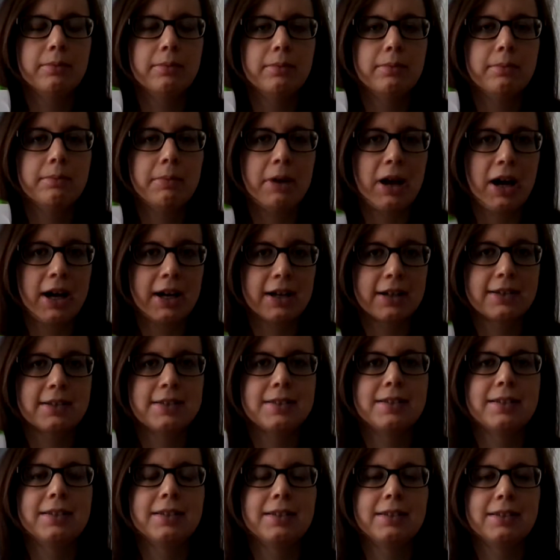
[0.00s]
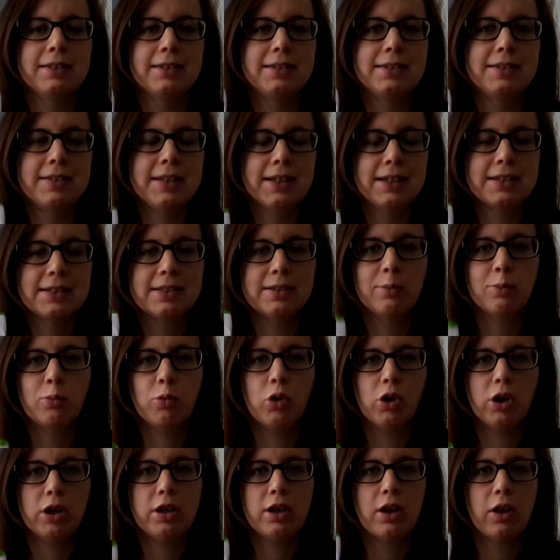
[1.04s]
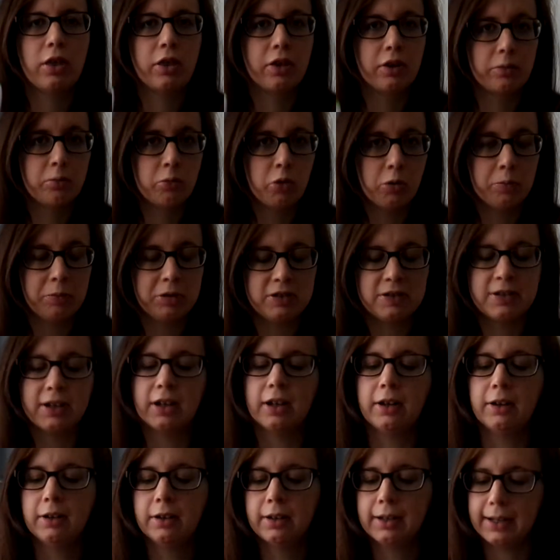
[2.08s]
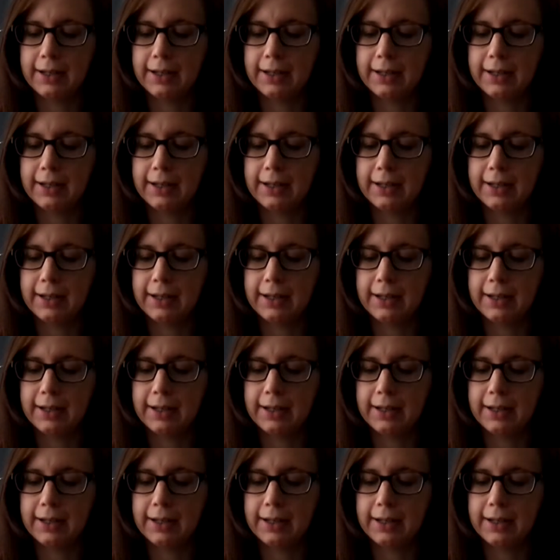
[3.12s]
Max 6-in-1 thermometer.